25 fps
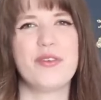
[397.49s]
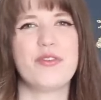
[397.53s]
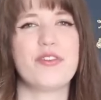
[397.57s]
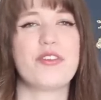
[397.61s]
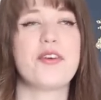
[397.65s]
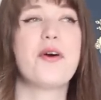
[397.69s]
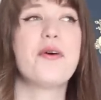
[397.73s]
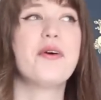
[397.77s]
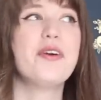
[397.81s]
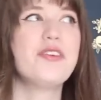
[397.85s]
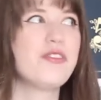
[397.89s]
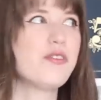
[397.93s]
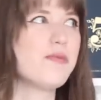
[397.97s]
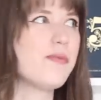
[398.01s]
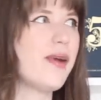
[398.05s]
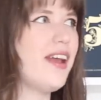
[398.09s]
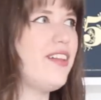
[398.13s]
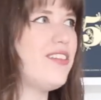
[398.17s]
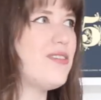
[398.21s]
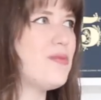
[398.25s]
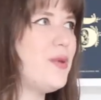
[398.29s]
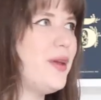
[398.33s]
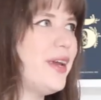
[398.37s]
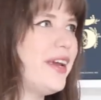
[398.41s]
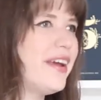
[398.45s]
which always
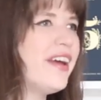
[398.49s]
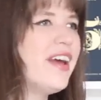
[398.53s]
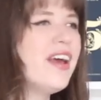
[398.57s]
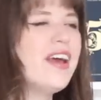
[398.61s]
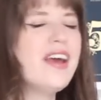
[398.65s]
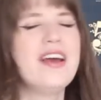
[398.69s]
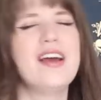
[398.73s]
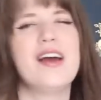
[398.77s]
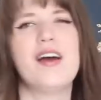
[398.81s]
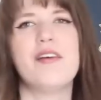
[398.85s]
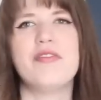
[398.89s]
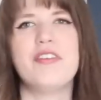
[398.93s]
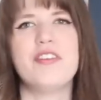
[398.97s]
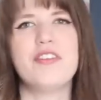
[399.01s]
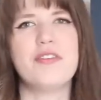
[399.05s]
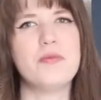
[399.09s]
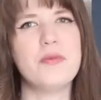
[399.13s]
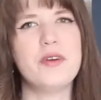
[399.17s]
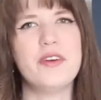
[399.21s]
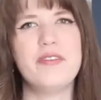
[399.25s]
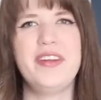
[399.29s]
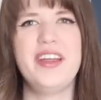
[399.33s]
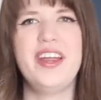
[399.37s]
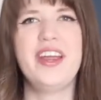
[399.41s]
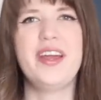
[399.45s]
reminds me of this
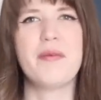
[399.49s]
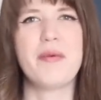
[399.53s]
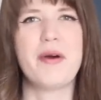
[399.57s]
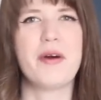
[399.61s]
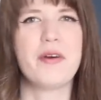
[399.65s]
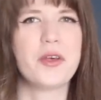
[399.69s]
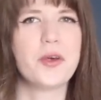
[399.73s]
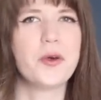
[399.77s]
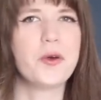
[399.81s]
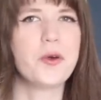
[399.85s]
movie about